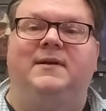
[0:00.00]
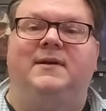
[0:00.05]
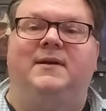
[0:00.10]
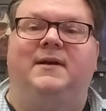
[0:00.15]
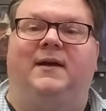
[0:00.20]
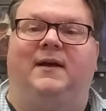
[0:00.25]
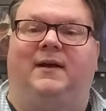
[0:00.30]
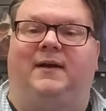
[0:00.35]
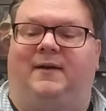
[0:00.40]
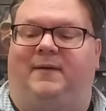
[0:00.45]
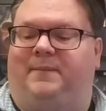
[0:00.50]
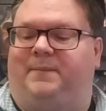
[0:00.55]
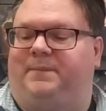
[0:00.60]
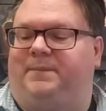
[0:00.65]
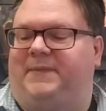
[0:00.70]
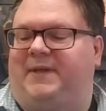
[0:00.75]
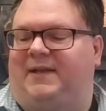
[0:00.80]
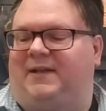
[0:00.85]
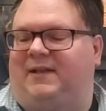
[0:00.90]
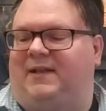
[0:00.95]
Um,
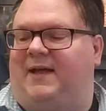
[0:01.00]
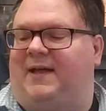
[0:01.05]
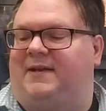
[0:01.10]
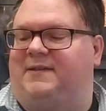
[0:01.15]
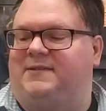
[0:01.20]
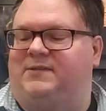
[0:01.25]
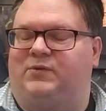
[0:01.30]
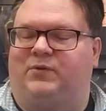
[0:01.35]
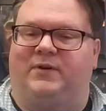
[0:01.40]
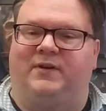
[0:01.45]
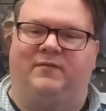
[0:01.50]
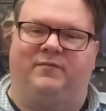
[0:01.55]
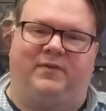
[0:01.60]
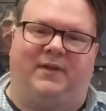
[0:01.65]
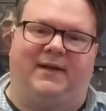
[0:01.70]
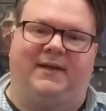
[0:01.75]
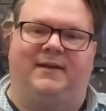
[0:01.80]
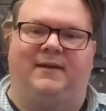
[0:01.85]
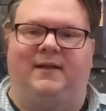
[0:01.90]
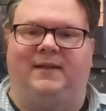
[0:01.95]
had a lot of sort of
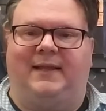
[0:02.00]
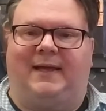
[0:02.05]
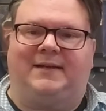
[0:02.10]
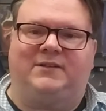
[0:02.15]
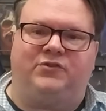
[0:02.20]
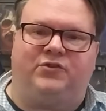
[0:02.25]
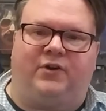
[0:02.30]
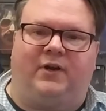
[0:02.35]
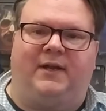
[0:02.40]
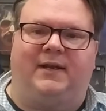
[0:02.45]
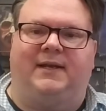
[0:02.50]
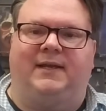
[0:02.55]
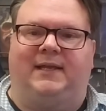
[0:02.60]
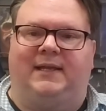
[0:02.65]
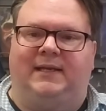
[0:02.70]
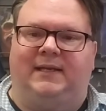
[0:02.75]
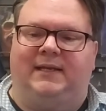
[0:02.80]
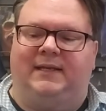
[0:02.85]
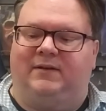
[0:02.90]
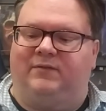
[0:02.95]
like electronic
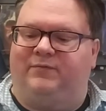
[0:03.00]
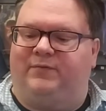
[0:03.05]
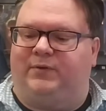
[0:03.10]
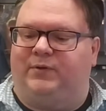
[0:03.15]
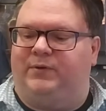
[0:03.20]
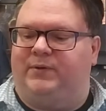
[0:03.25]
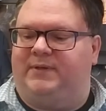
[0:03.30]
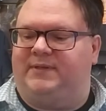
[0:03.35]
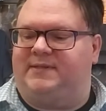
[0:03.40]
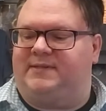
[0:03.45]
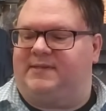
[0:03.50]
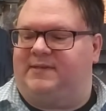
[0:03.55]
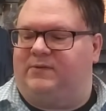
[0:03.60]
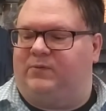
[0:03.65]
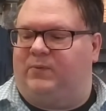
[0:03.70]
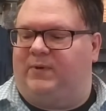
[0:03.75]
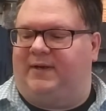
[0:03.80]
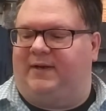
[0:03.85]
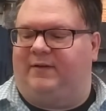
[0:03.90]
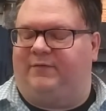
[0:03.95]
influence and
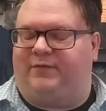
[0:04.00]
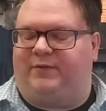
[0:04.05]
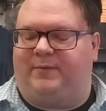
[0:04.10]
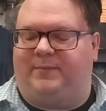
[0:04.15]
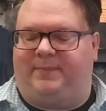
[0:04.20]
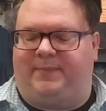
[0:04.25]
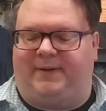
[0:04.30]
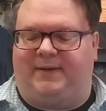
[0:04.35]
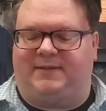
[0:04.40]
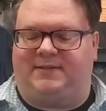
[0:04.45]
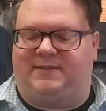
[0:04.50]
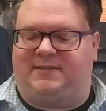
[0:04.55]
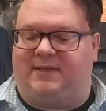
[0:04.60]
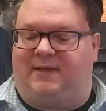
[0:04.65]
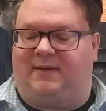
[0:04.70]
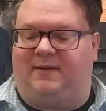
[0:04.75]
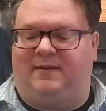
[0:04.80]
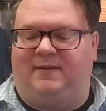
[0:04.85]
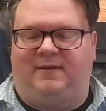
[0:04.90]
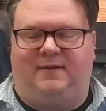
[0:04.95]
whatever, but
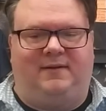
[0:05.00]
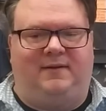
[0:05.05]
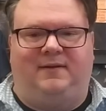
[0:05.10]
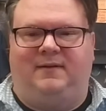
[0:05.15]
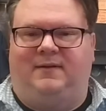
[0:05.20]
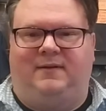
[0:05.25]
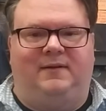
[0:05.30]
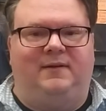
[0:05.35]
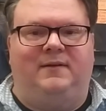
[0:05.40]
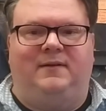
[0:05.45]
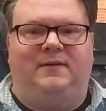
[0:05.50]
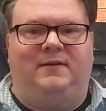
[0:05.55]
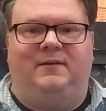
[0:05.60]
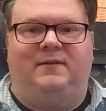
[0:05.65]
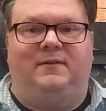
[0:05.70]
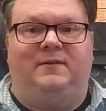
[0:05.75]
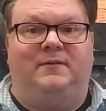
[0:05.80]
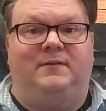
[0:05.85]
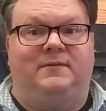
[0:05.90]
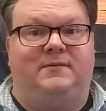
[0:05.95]
uh,
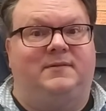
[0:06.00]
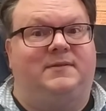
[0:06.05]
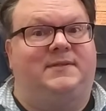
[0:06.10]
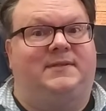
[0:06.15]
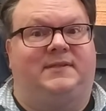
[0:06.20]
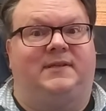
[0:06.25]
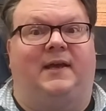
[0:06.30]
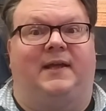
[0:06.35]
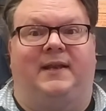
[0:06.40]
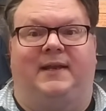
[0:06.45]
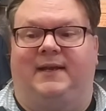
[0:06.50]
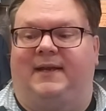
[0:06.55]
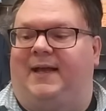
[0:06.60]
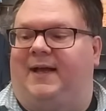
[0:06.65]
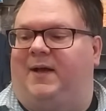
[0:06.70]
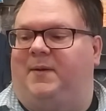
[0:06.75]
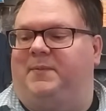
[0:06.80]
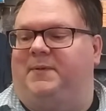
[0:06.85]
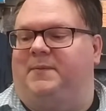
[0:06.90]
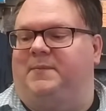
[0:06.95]
stunning
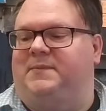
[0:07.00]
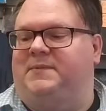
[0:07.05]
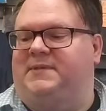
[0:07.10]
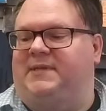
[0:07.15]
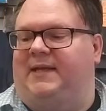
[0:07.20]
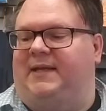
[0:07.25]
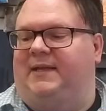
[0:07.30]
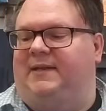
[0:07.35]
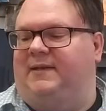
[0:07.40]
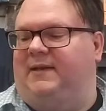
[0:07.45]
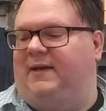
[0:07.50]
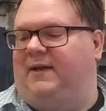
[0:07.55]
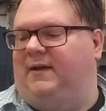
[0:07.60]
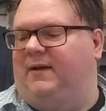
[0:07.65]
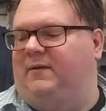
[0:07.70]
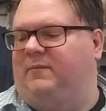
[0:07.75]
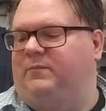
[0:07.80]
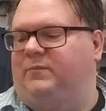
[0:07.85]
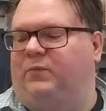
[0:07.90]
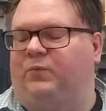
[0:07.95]
albums. And
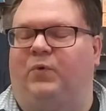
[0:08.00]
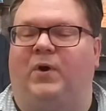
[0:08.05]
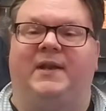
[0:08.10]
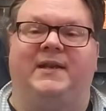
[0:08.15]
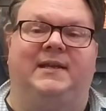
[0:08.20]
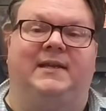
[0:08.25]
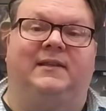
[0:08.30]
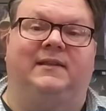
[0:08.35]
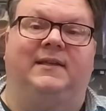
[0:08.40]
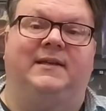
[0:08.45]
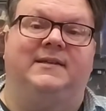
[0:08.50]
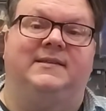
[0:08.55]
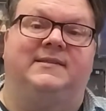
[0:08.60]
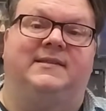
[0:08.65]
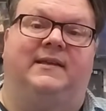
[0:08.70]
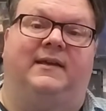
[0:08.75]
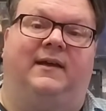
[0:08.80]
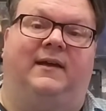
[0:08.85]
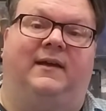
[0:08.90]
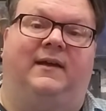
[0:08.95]
uh, Wendy and Lisa
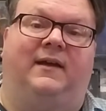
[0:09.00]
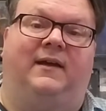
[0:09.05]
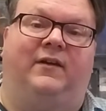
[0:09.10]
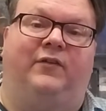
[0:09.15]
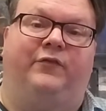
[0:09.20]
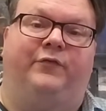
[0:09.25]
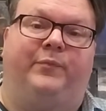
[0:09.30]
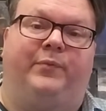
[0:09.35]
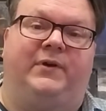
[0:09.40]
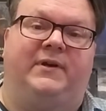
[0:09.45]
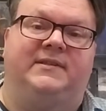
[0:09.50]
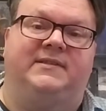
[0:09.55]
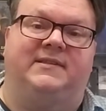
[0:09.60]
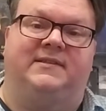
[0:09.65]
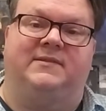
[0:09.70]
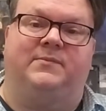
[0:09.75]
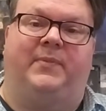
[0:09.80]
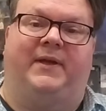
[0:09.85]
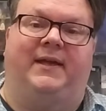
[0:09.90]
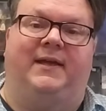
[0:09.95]
of
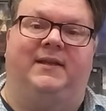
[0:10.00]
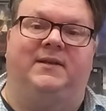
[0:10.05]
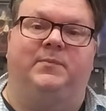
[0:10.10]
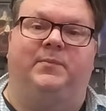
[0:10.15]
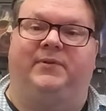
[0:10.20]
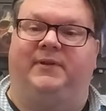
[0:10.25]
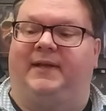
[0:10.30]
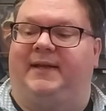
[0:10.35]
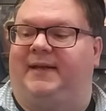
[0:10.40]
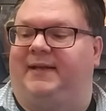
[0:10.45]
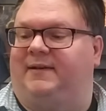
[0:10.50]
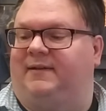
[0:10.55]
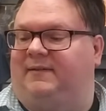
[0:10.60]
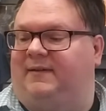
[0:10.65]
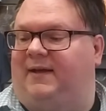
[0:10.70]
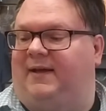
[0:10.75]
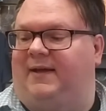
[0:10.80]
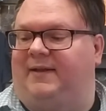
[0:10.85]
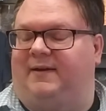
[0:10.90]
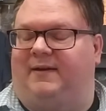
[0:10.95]
Prince's band played a
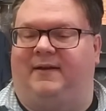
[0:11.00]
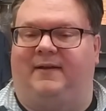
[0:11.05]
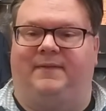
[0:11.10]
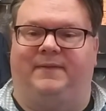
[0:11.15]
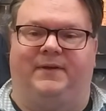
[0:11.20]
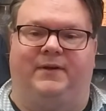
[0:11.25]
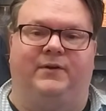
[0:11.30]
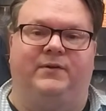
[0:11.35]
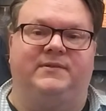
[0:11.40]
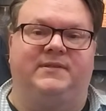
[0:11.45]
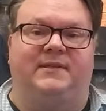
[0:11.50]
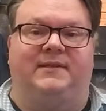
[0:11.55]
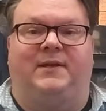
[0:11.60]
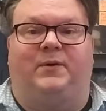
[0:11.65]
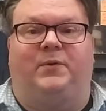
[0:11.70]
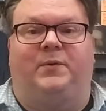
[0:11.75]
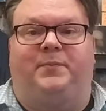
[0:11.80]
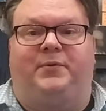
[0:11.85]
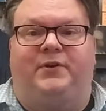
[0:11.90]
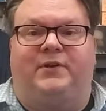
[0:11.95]
lot on those, and they
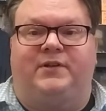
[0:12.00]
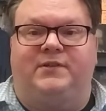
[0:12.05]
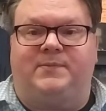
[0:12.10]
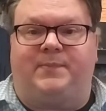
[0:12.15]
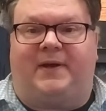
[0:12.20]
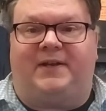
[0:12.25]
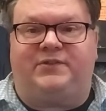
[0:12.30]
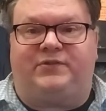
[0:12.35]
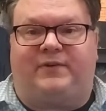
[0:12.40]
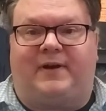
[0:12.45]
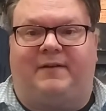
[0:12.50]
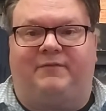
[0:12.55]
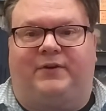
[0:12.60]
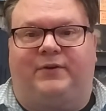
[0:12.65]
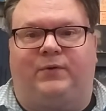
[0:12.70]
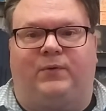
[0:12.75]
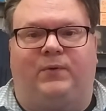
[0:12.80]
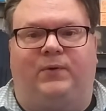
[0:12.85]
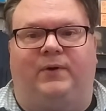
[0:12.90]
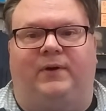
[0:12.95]
were produced by Trevor
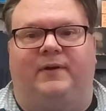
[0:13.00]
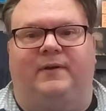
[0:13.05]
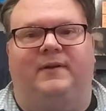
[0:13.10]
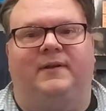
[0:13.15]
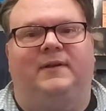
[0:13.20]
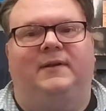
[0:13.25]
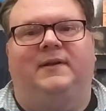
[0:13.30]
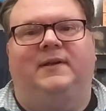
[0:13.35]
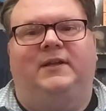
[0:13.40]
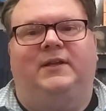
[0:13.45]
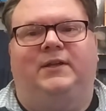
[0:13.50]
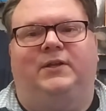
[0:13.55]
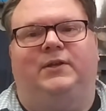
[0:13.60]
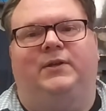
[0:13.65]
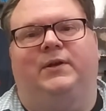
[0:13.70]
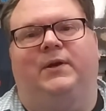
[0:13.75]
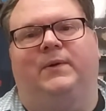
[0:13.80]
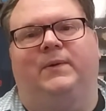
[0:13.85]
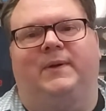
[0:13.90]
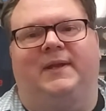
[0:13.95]
Horn. You
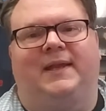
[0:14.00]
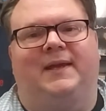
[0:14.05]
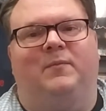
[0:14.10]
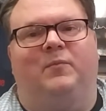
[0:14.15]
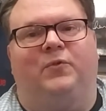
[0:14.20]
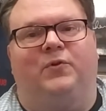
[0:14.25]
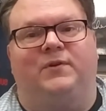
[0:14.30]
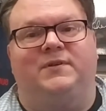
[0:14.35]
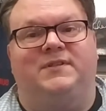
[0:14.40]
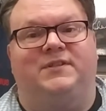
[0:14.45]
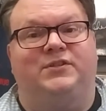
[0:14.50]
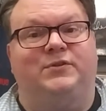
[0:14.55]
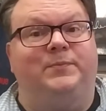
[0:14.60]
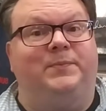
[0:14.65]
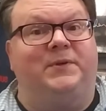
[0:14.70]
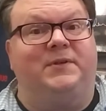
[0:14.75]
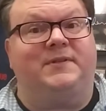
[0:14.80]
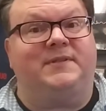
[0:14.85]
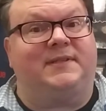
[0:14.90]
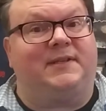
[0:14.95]
don't get more
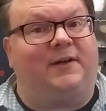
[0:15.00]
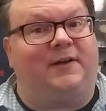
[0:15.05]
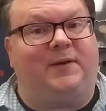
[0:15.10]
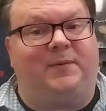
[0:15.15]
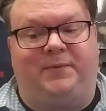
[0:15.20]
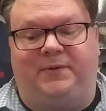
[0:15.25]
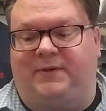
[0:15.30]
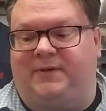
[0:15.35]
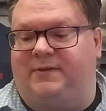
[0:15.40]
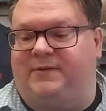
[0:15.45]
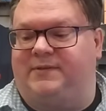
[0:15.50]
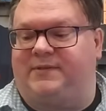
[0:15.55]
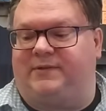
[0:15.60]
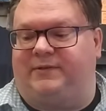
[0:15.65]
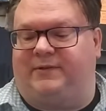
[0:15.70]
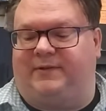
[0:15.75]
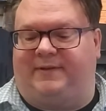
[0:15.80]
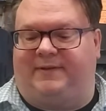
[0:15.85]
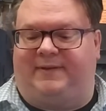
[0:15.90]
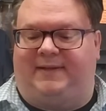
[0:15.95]
superstar
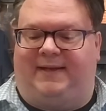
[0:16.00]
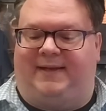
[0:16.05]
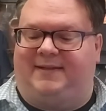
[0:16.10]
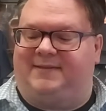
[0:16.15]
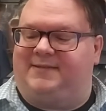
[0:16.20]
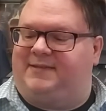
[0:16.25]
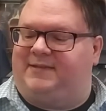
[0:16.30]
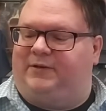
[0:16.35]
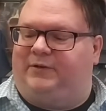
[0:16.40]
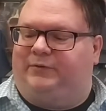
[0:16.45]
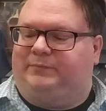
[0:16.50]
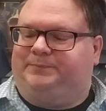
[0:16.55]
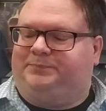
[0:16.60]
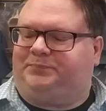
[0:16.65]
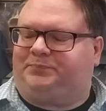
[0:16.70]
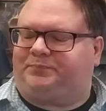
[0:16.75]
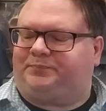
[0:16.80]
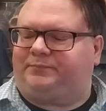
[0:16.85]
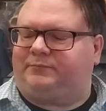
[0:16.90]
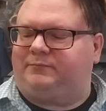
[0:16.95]
producer than that. So
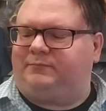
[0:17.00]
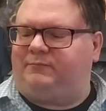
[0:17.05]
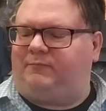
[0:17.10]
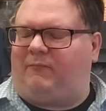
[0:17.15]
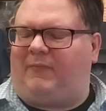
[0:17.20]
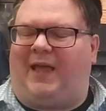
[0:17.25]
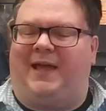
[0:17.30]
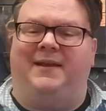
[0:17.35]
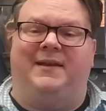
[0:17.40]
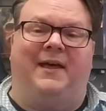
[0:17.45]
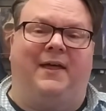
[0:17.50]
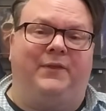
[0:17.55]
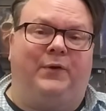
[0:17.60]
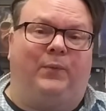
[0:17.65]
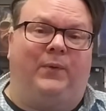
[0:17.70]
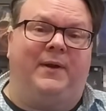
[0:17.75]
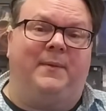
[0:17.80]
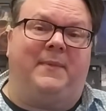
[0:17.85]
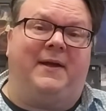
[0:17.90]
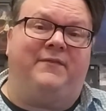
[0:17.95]
another
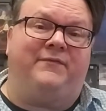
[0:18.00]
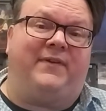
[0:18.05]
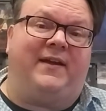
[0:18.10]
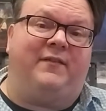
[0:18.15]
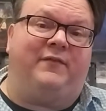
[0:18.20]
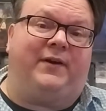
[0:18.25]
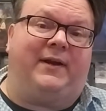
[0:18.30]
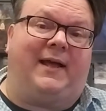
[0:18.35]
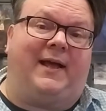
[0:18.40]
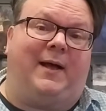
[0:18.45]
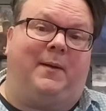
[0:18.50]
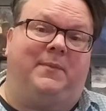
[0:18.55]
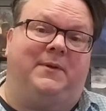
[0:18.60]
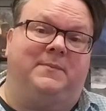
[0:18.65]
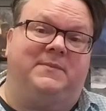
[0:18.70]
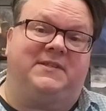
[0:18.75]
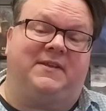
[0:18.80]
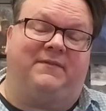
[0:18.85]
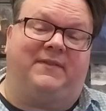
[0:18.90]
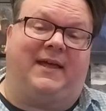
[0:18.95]
one of my favorite
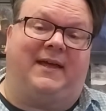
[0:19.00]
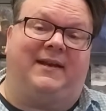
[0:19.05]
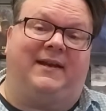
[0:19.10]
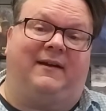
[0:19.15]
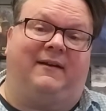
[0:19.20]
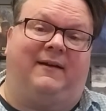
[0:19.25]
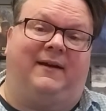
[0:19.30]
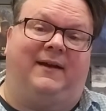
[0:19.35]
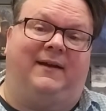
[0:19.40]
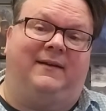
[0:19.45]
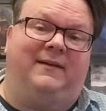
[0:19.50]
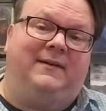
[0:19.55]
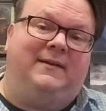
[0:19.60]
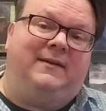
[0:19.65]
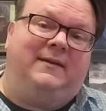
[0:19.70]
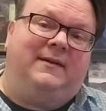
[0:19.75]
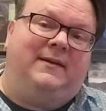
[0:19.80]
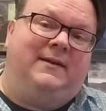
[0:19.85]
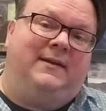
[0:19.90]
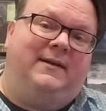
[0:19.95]
albums of that era
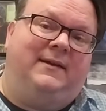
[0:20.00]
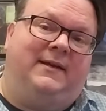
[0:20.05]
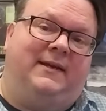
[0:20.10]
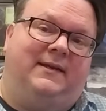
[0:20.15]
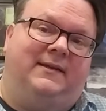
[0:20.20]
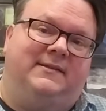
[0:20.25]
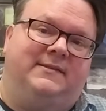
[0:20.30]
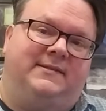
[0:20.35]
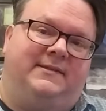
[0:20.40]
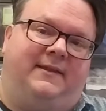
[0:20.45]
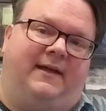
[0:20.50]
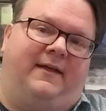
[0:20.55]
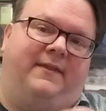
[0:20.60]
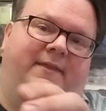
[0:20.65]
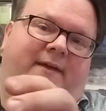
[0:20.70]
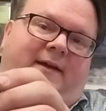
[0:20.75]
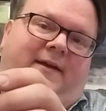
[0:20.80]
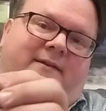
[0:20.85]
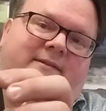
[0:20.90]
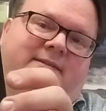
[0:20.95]
is The
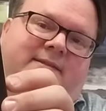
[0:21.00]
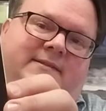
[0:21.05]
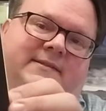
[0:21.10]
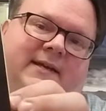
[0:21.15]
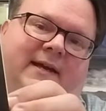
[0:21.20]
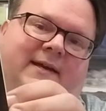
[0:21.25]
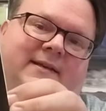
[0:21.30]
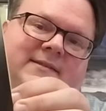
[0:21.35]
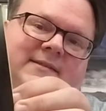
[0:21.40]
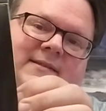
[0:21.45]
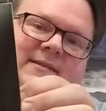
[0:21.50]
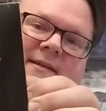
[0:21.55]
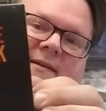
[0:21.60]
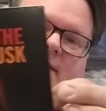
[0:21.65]
The's Dusk.